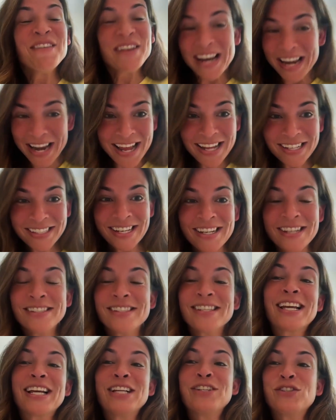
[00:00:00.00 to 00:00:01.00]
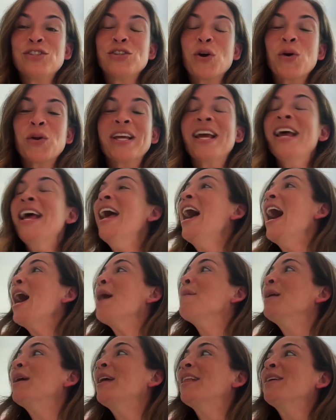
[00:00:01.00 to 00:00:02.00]
mean, it is. And it's like, it's totally,
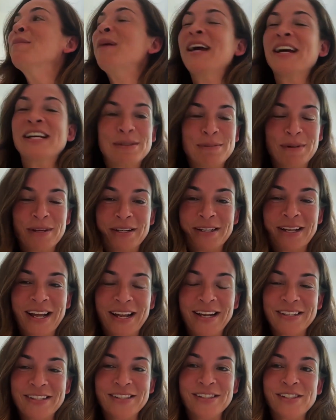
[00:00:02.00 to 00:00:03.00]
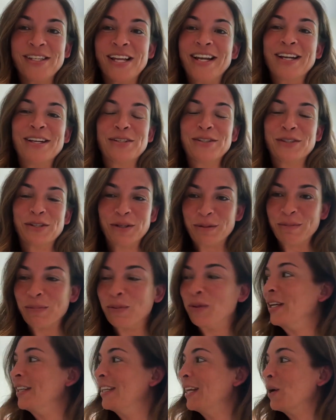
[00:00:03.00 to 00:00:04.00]
I mean, I think my husband said at a certain
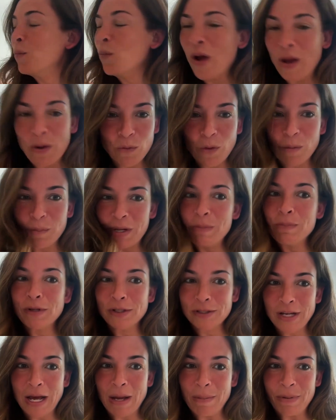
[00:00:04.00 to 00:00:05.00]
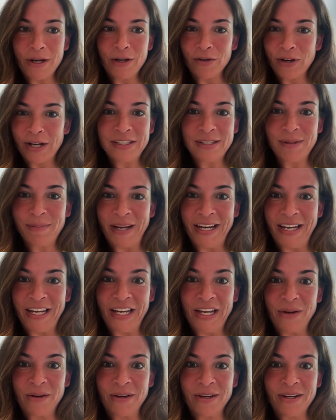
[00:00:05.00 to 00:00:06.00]
point, like, when will people stop underestimating
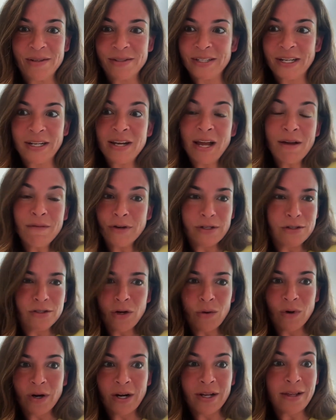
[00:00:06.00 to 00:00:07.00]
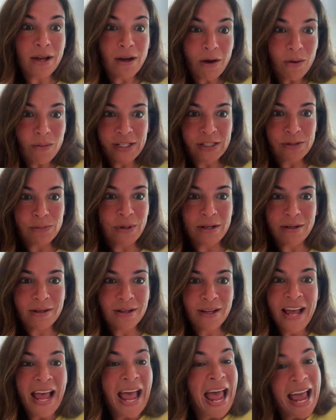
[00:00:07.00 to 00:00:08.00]
you? And I was like, never, don't worry. They always will.
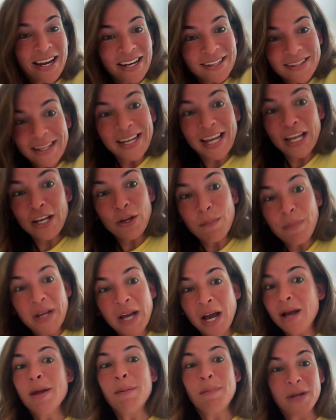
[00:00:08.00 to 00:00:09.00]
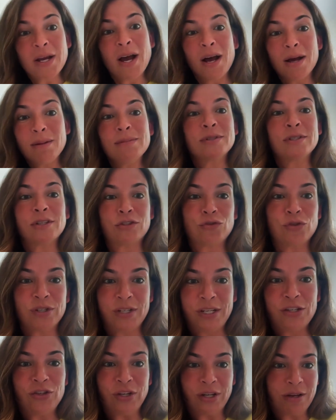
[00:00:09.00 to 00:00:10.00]
And it becomes a
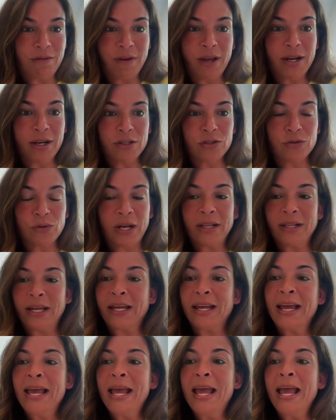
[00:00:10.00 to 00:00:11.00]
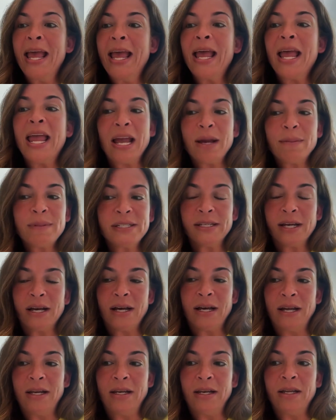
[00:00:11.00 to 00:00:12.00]
strategic advantage, right? Like
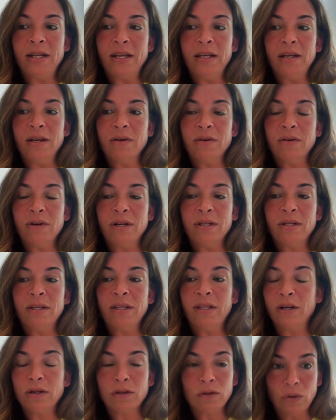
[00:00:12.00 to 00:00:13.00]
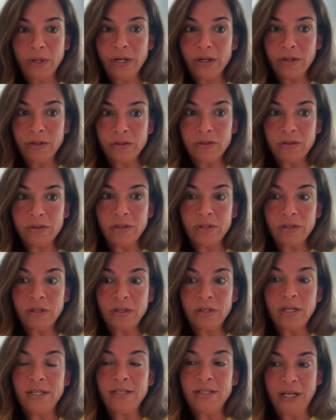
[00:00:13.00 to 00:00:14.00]
Amazon, their lawyers
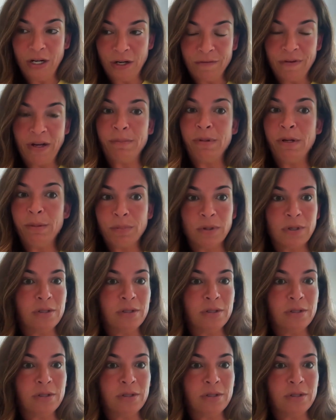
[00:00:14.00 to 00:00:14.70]
can terrify people